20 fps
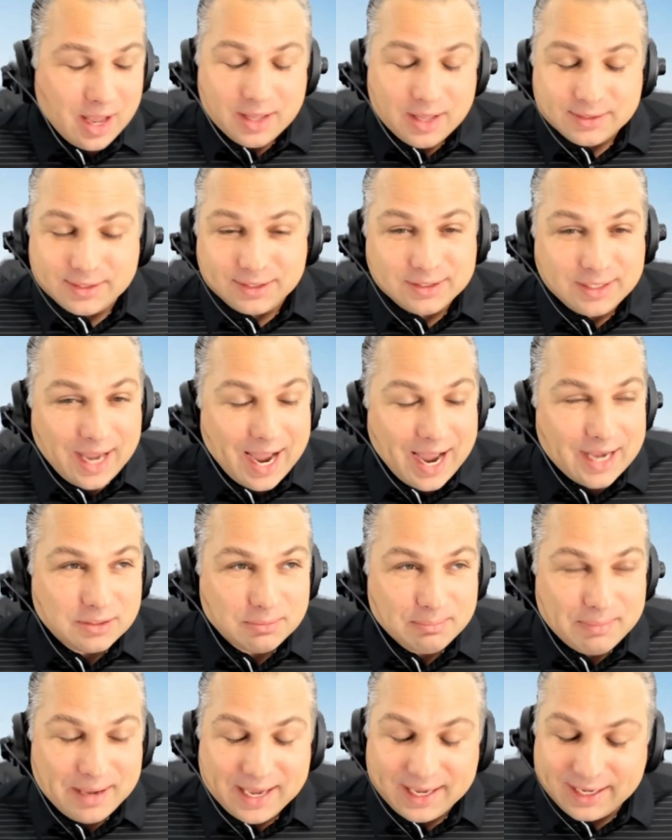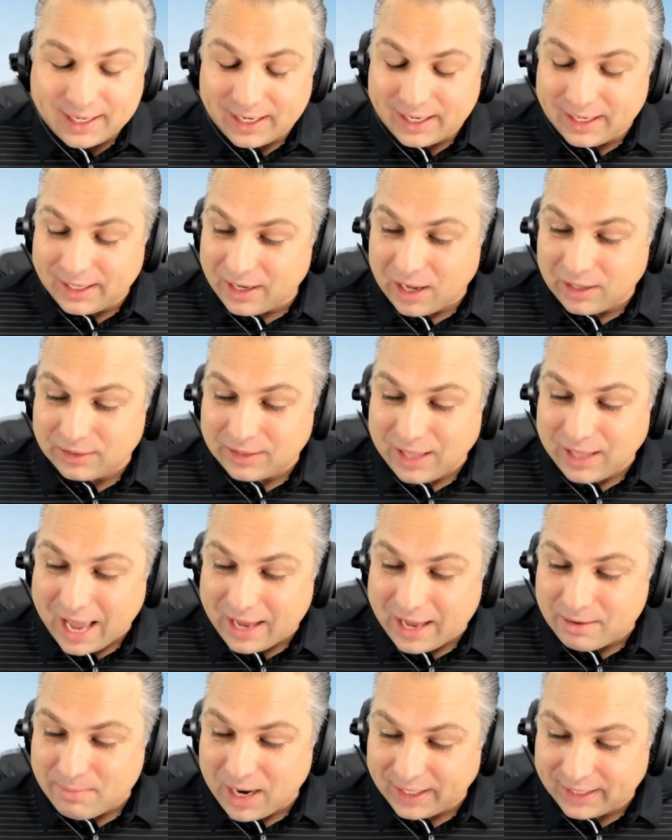This guy's making a lot
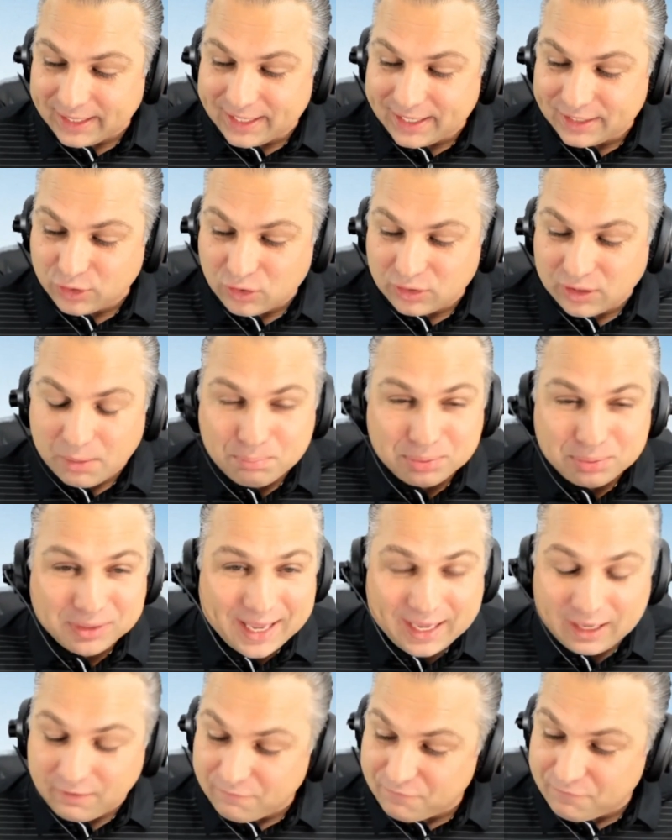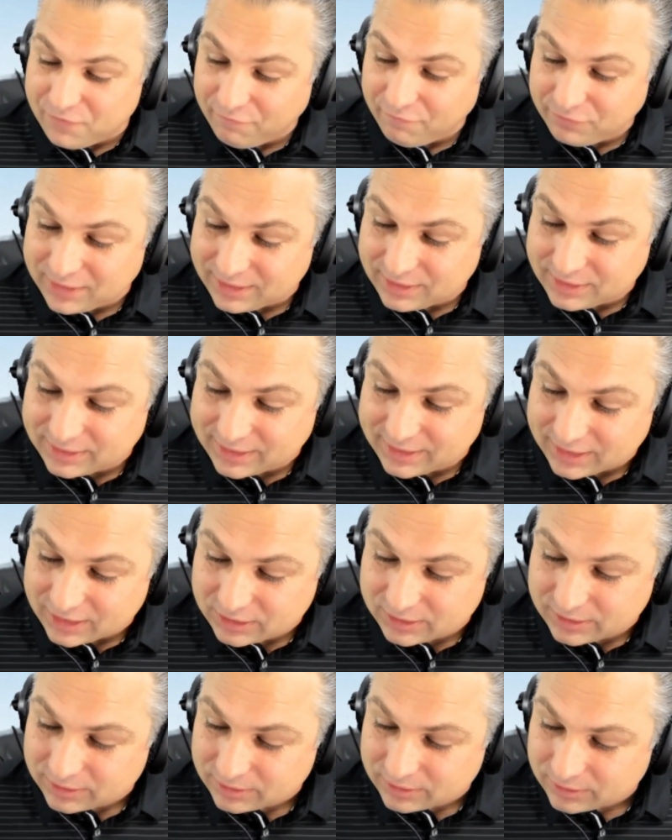of money. He's only playing
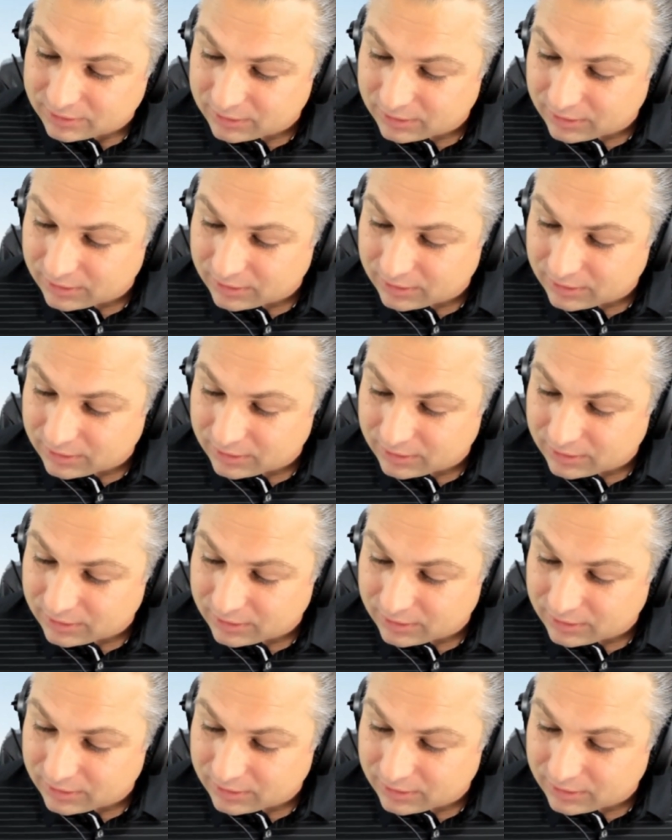56%